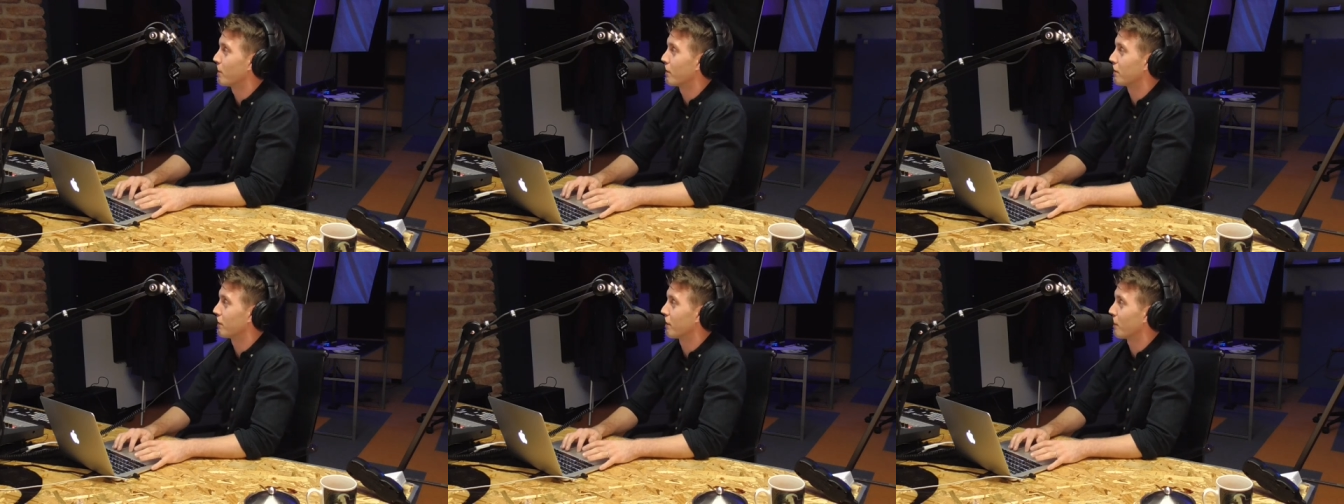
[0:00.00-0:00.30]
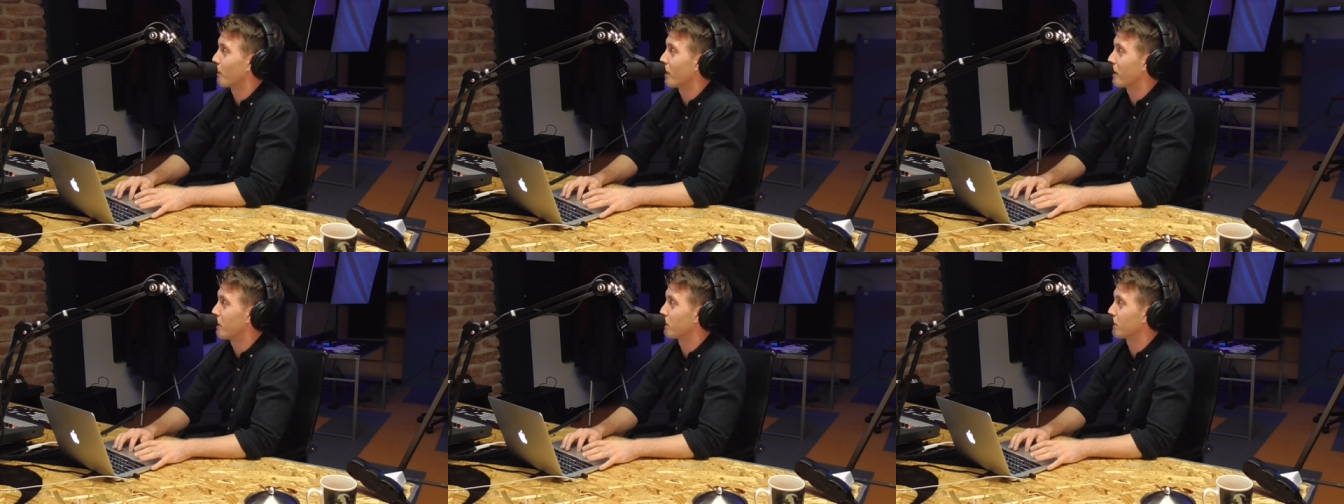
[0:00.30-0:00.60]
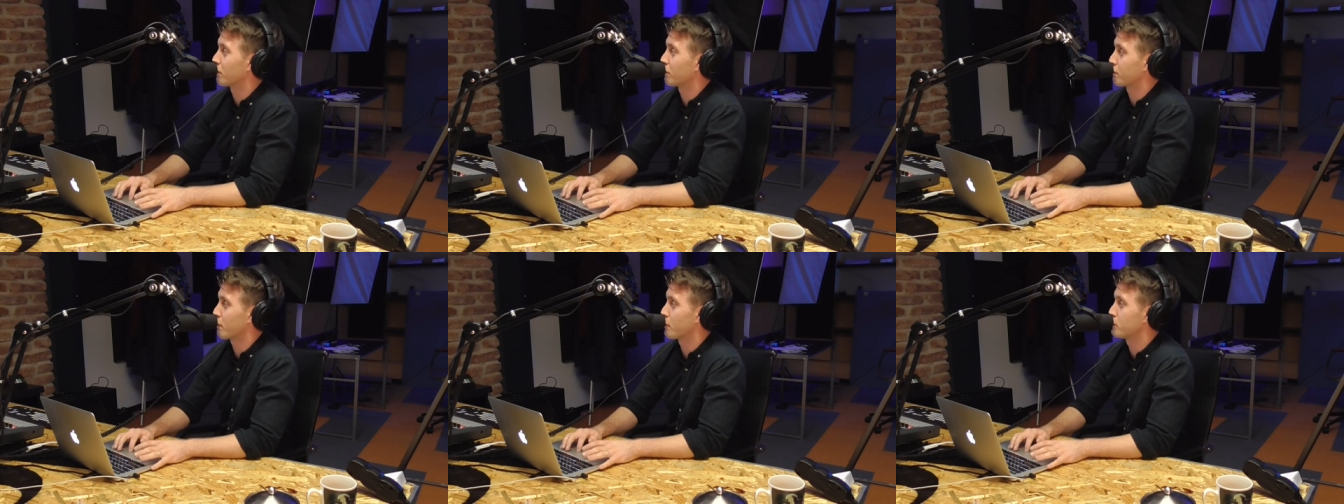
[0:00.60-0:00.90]

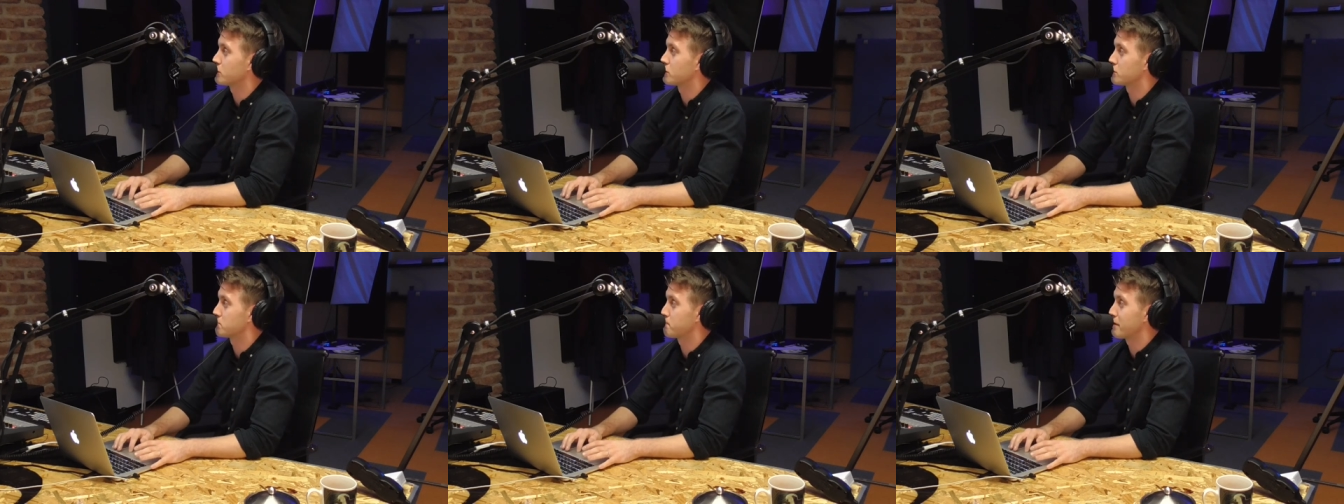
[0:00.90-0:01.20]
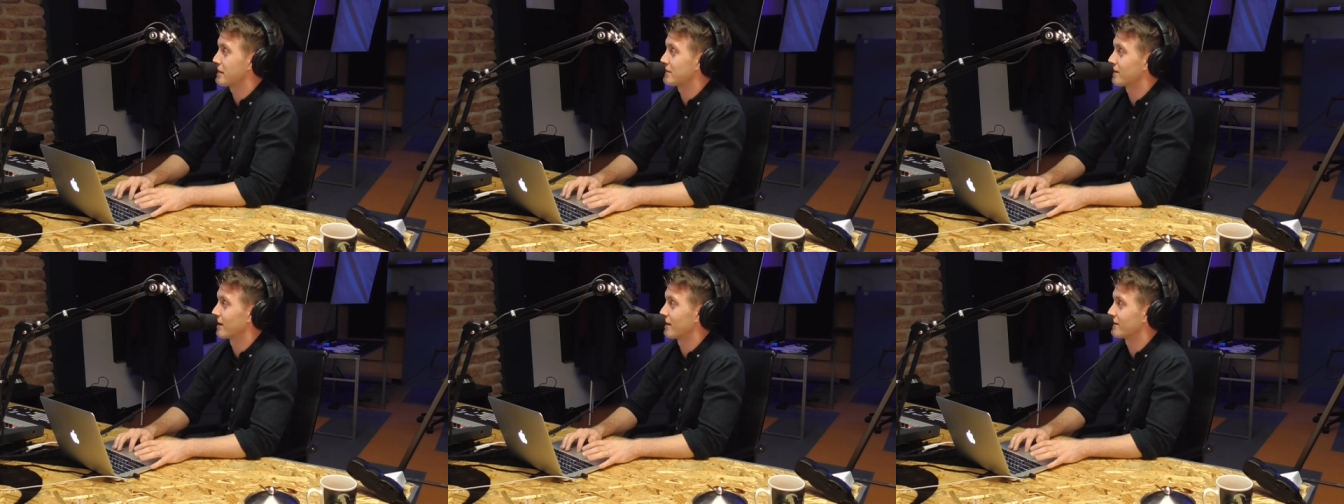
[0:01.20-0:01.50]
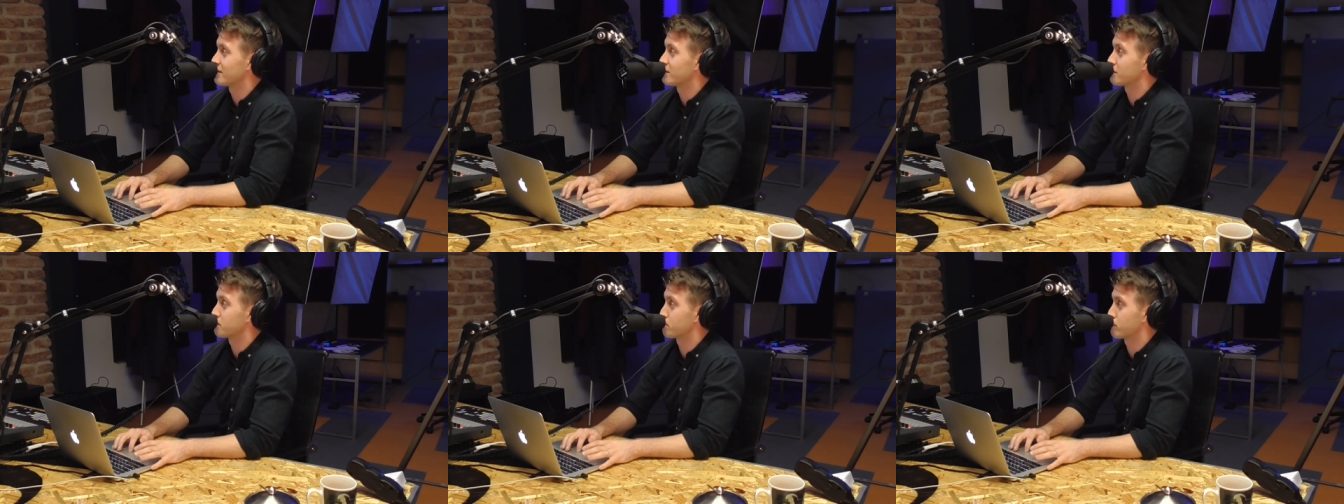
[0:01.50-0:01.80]
would throw spittle
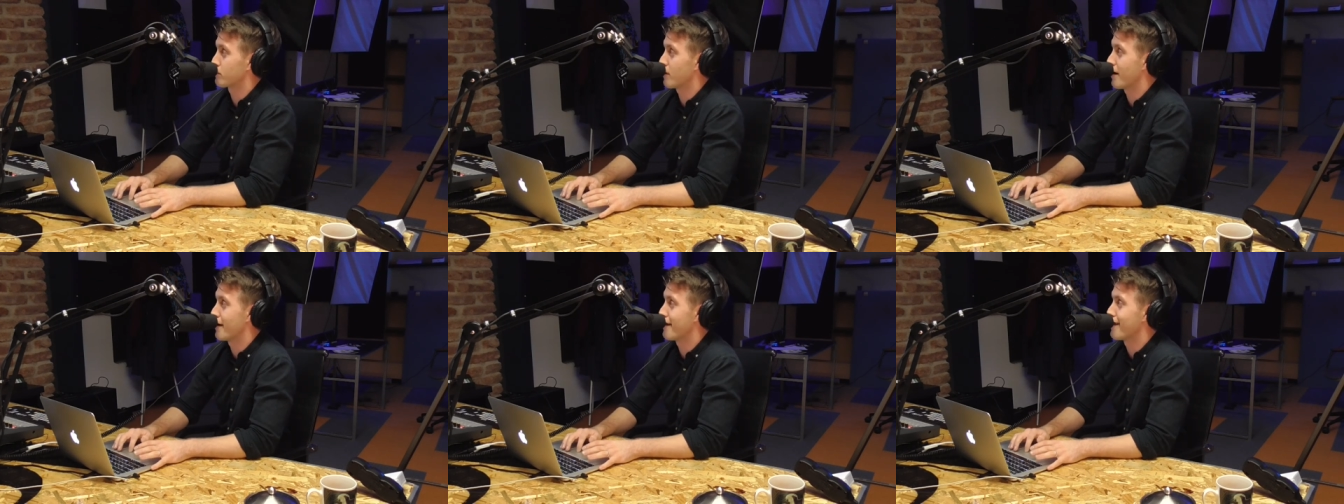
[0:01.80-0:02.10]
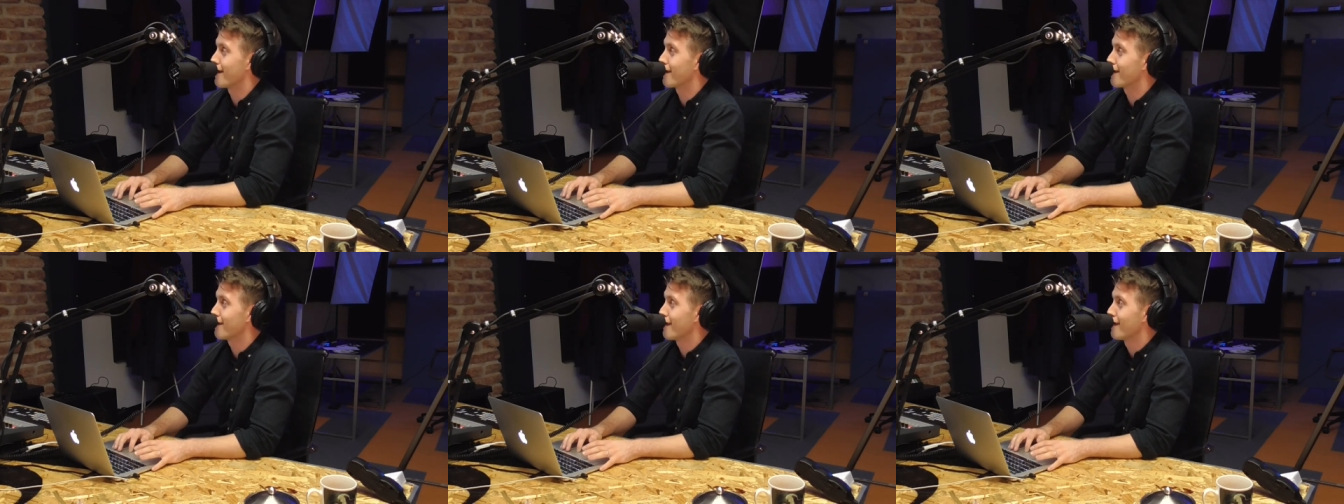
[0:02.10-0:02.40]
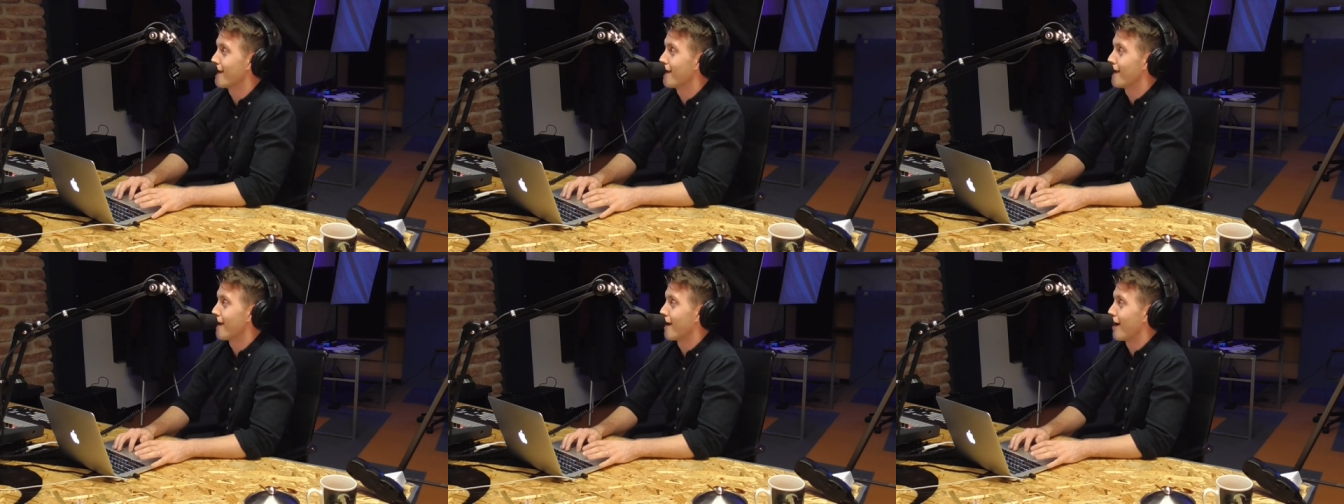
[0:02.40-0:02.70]
at its prey.
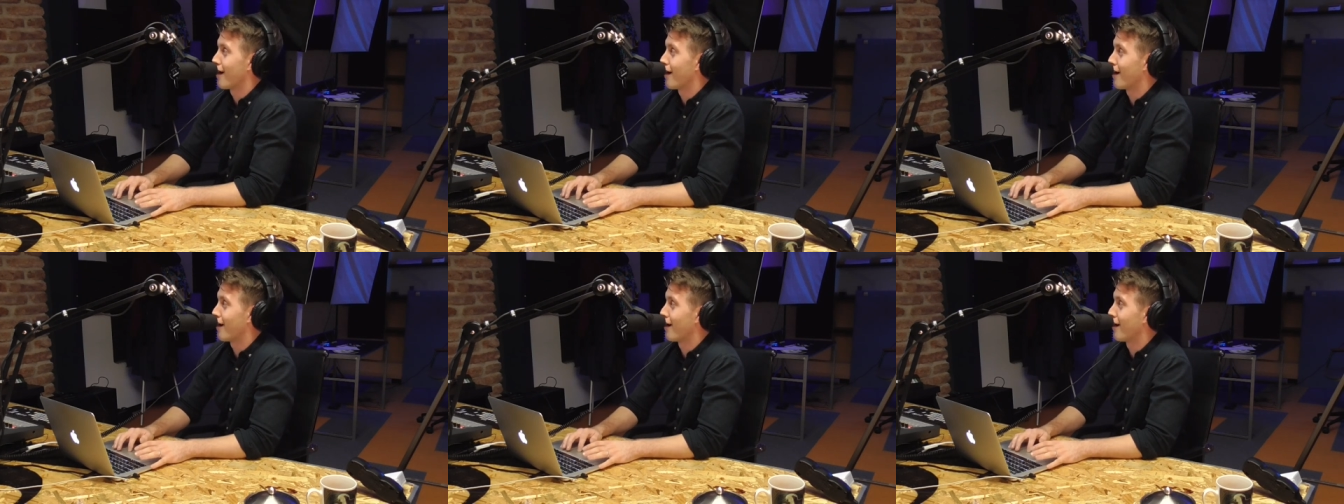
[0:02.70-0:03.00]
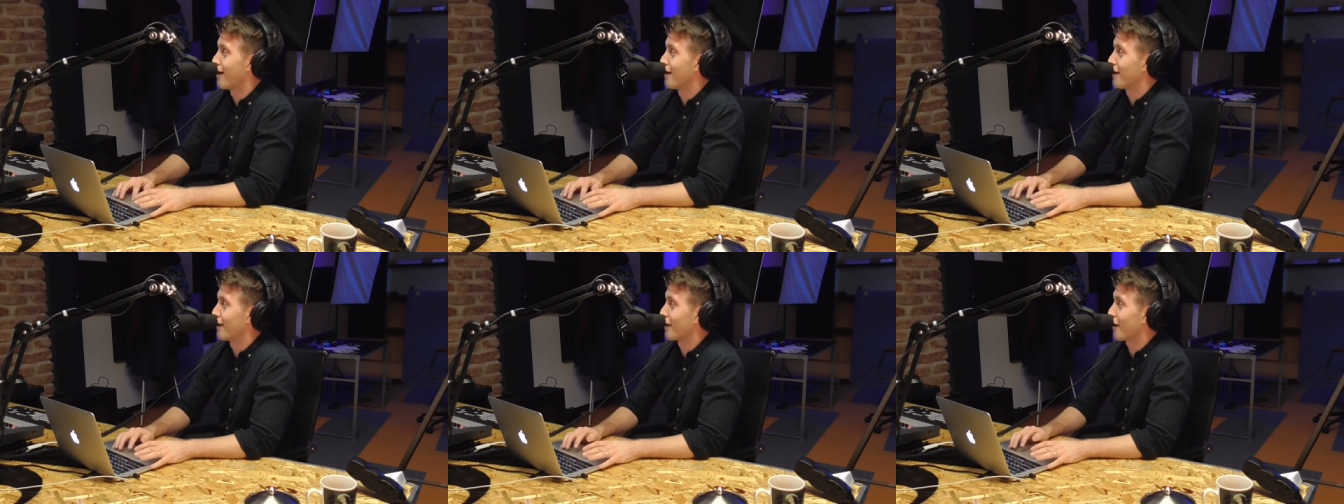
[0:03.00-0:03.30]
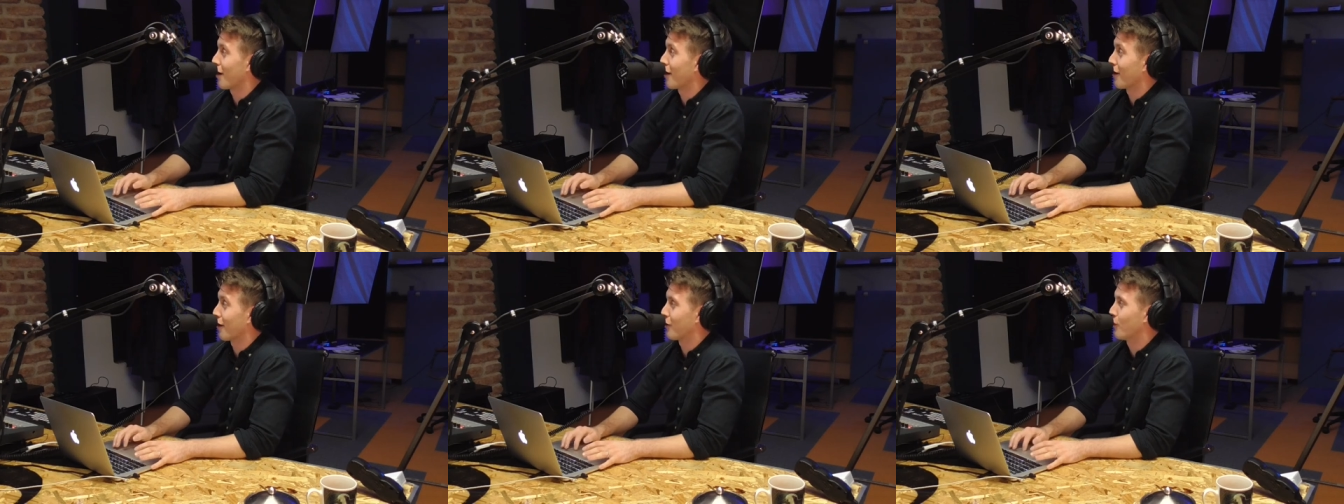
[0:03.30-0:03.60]

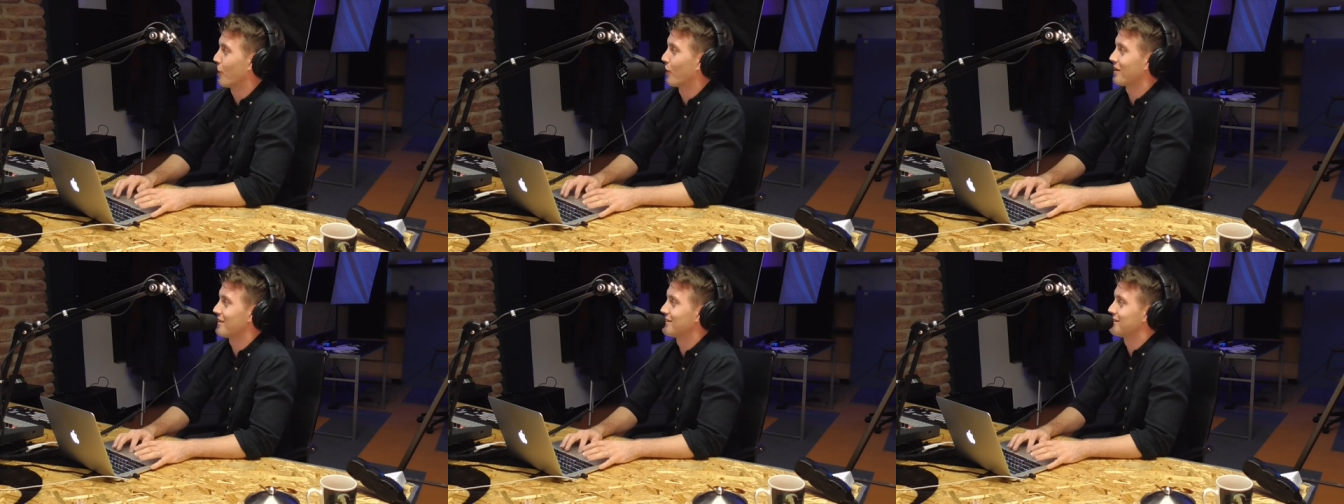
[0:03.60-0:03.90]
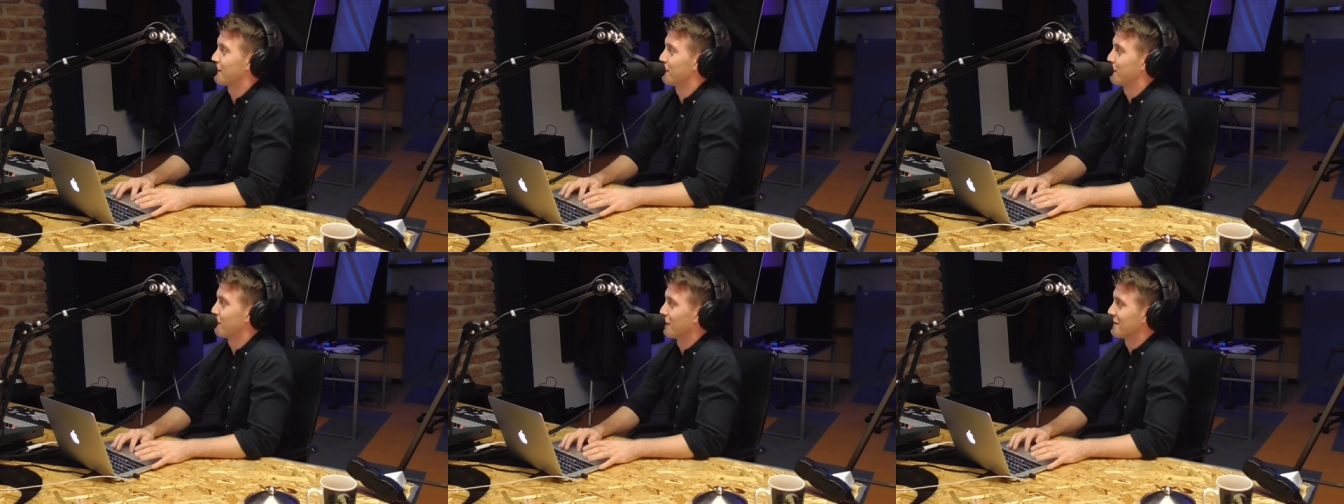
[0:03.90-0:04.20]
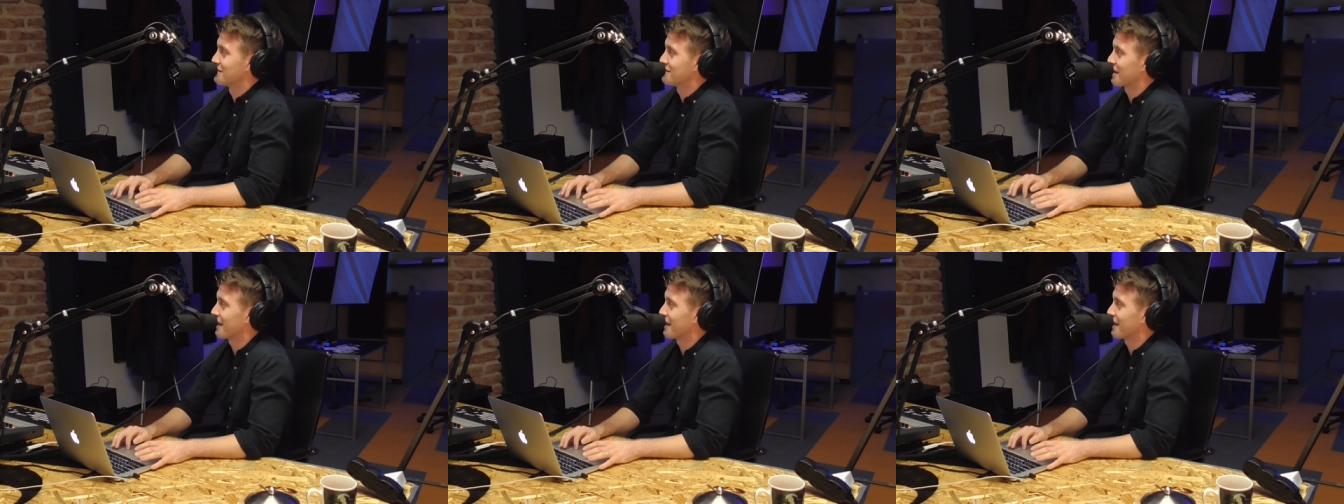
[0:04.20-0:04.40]
According to Fuller's